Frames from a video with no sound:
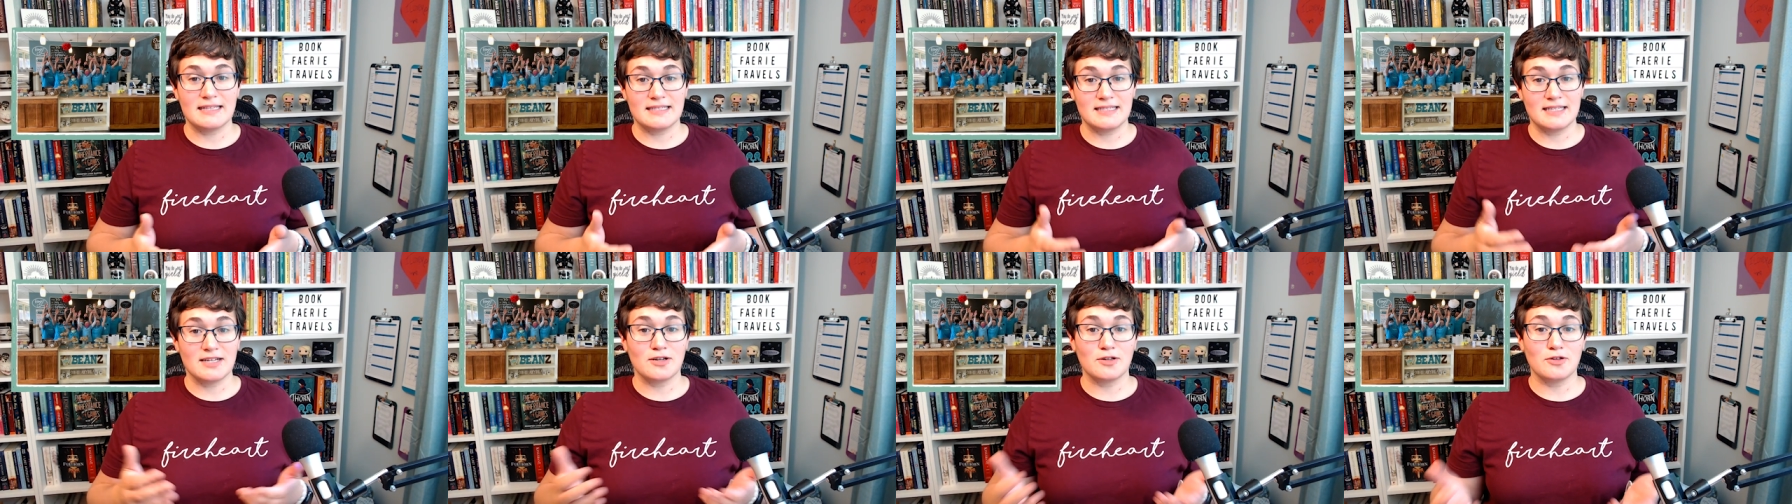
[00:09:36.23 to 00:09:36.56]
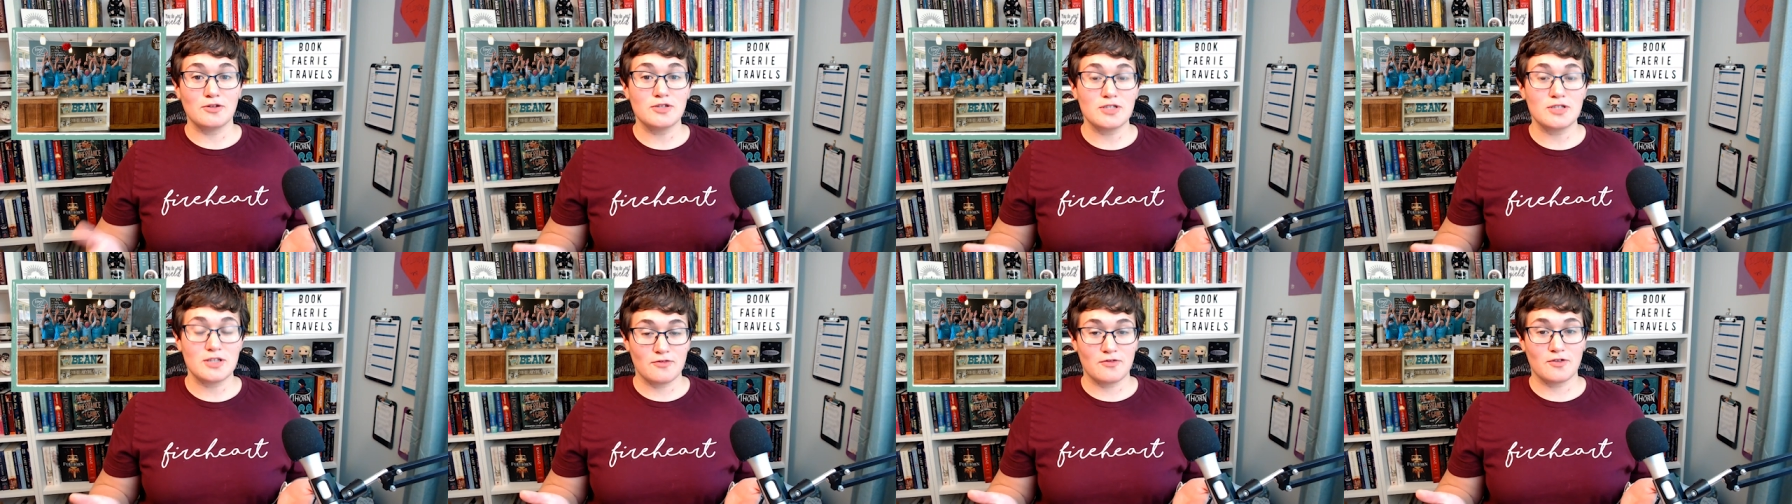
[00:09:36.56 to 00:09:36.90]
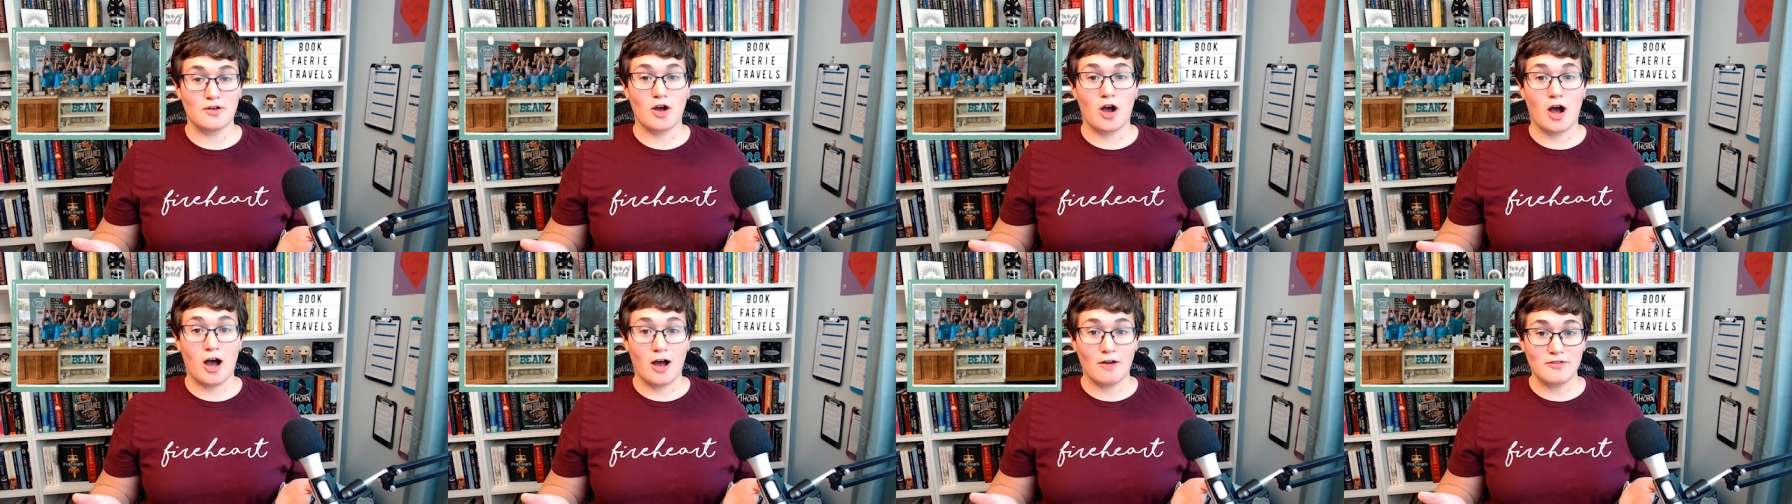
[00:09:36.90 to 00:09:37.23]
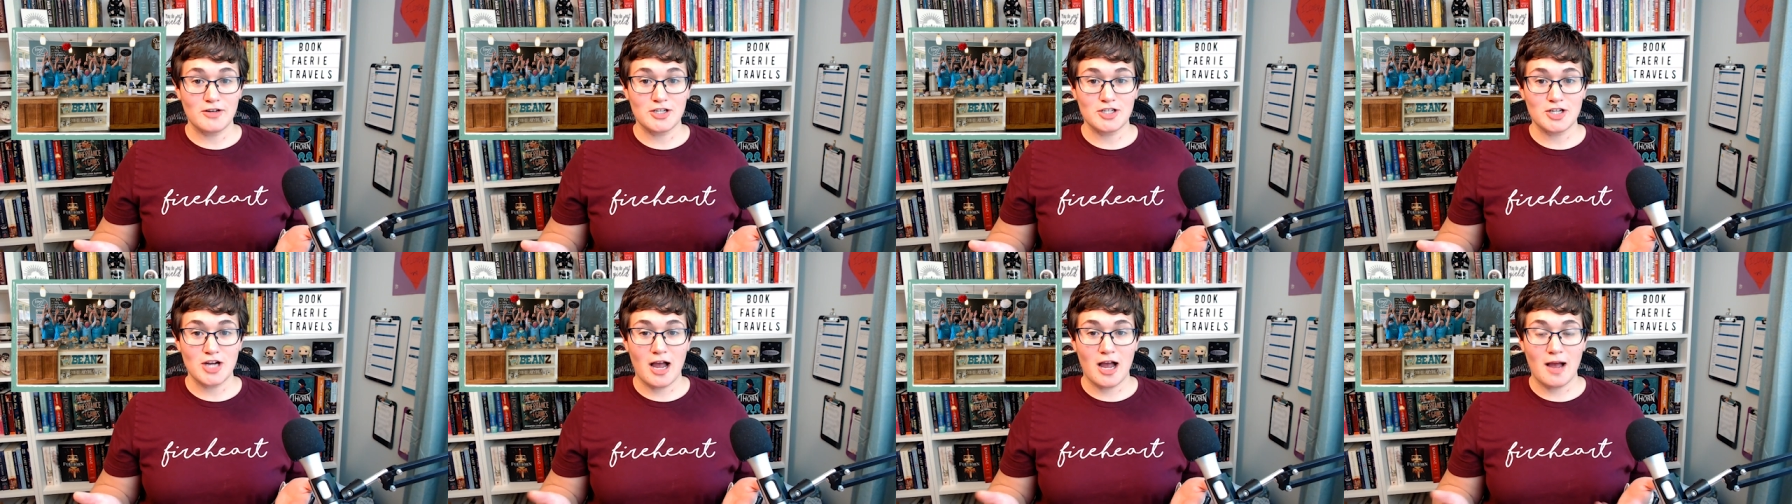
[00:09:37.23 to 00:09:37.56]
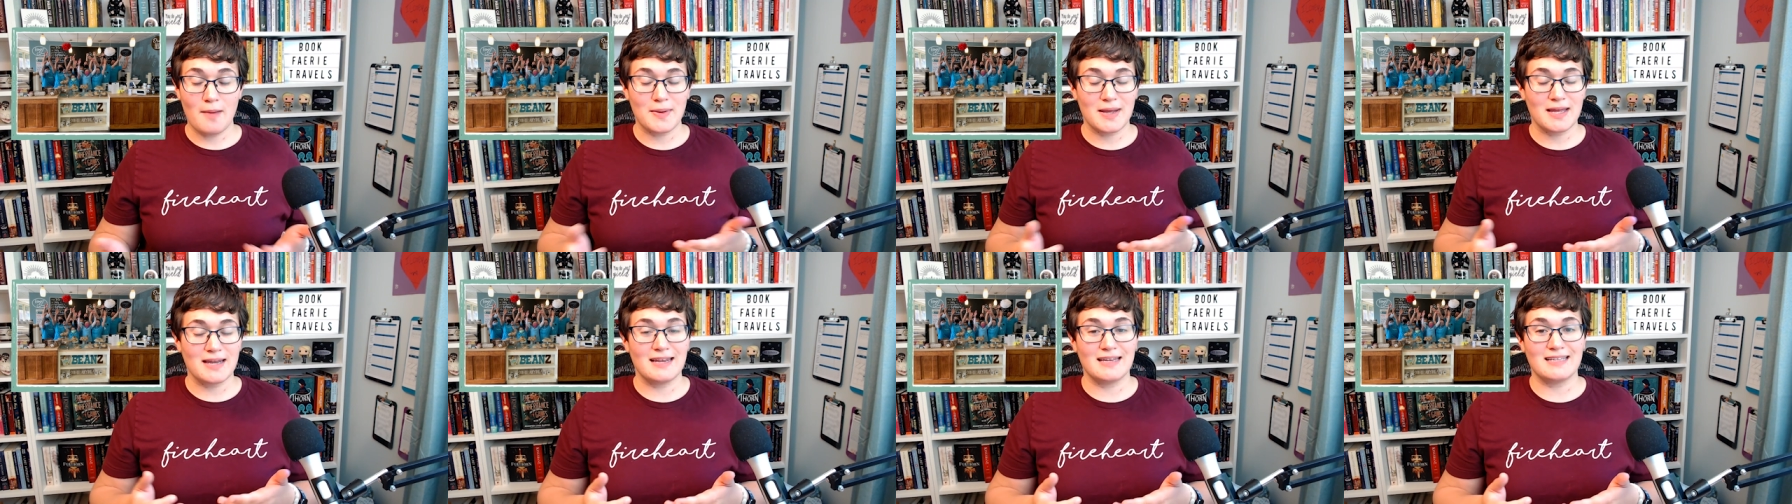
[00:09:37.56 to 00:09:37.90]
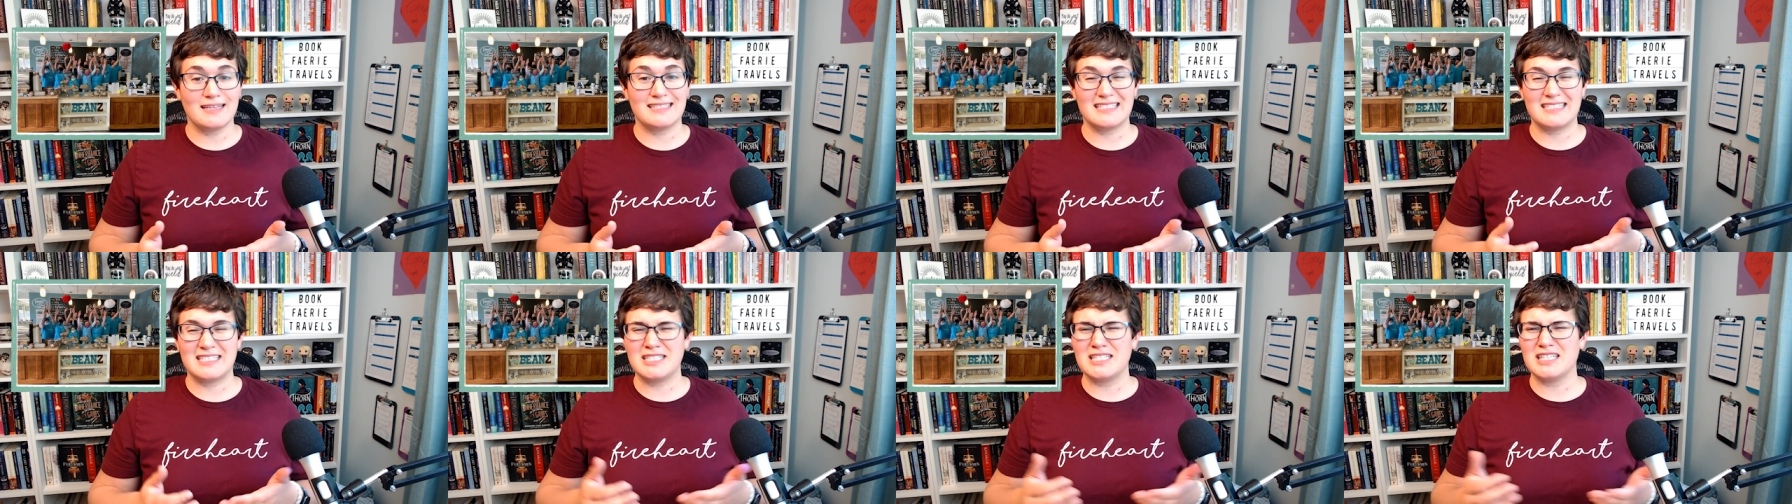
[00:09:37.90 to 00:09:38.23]
It's an inclusive coffee shop,
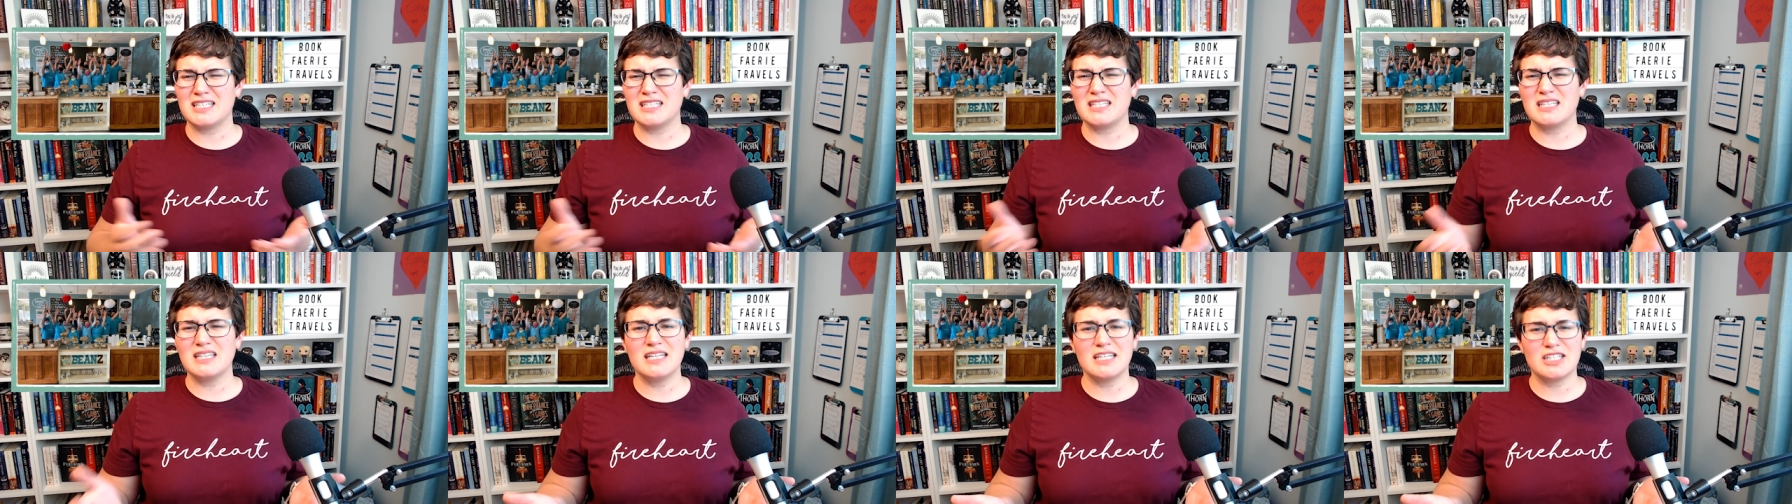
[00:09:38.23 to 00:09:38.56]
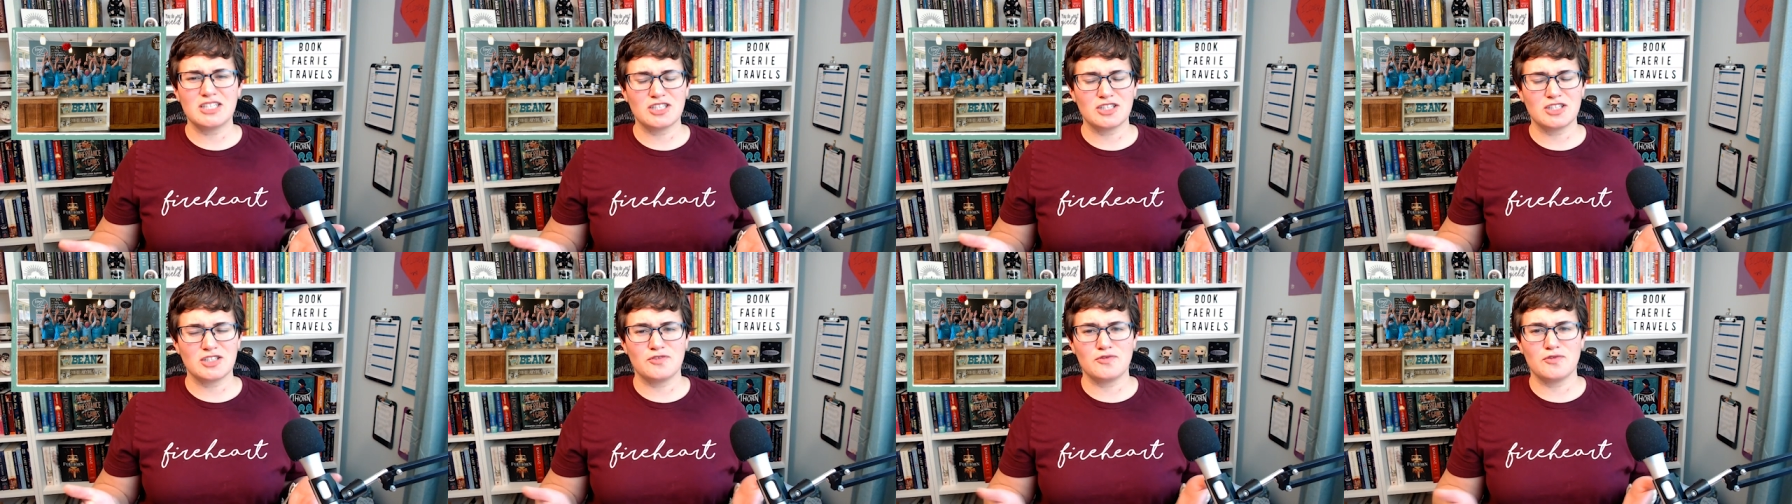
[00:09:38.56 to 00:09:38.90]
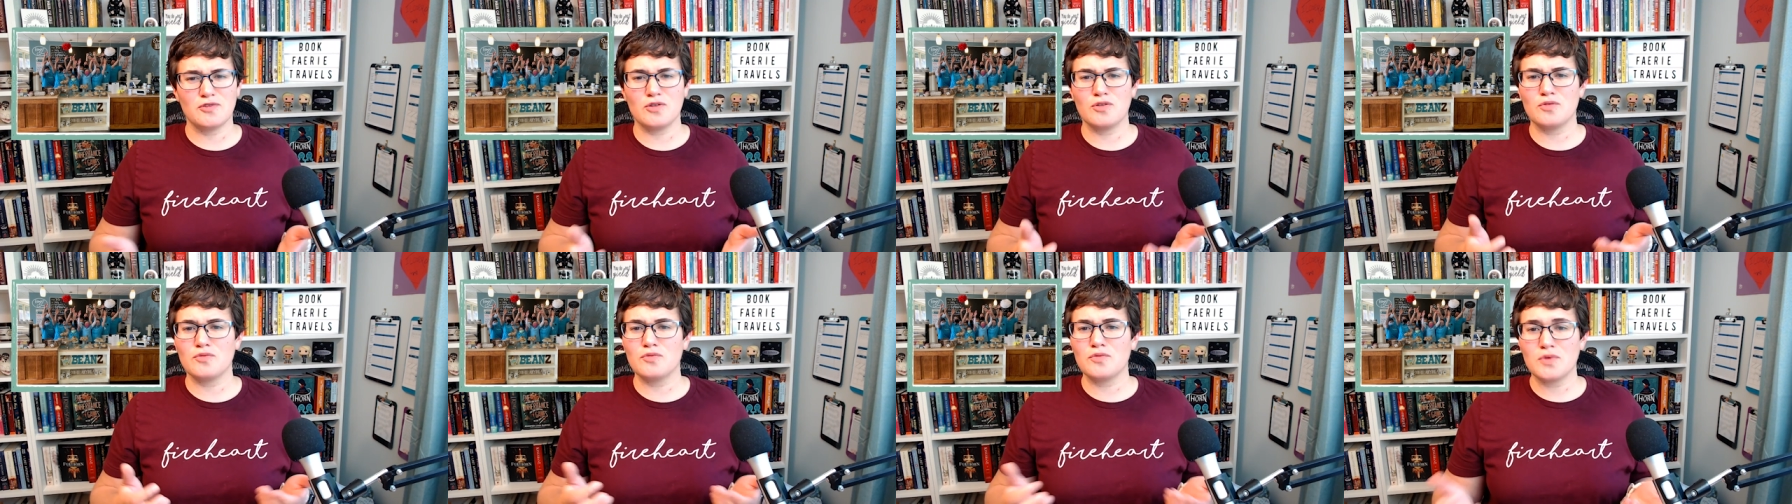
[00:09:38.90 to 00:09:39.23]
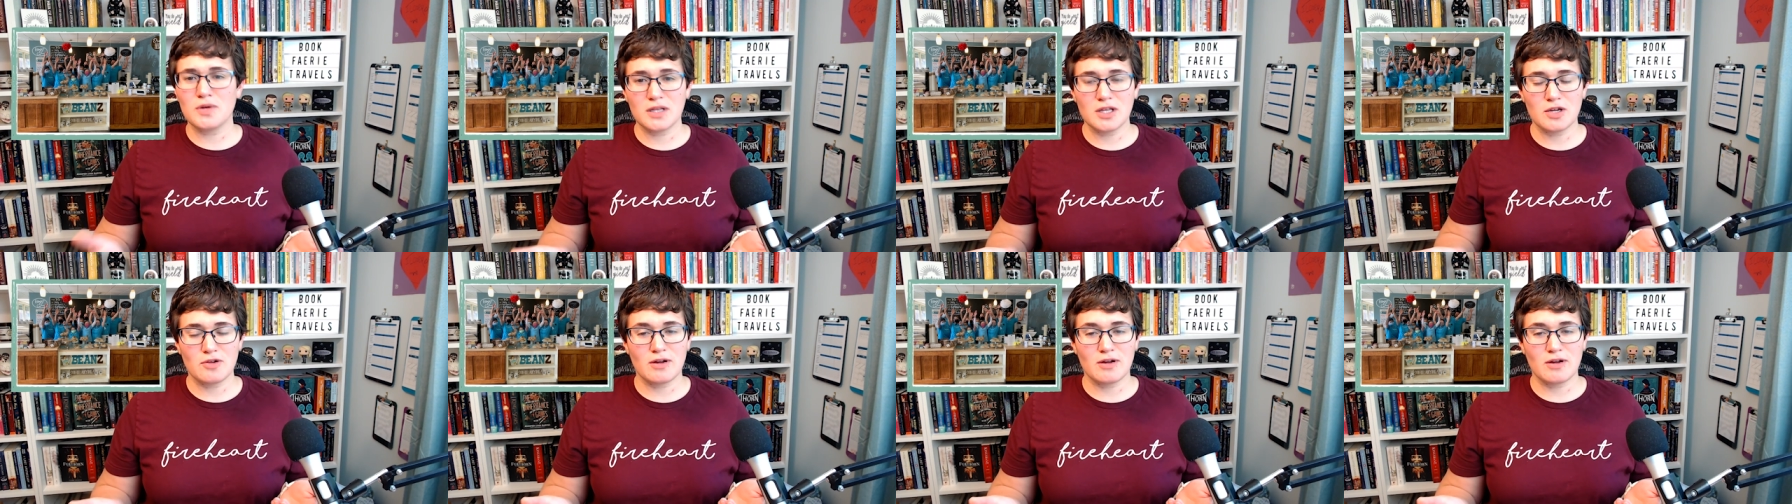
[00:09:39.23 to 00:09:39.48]
and it's delicious food,